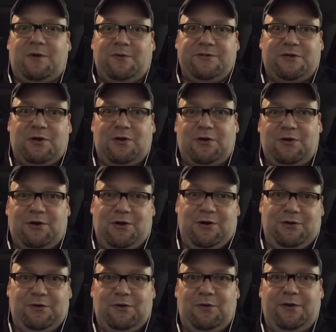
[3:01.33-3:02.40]
always
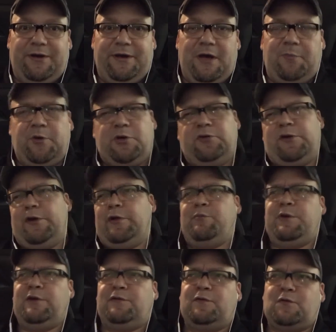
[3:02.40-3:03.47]
heard growing up. Are you telling
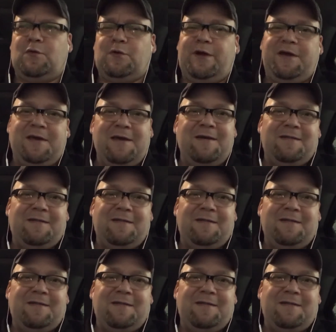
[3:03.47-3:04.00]
me a story?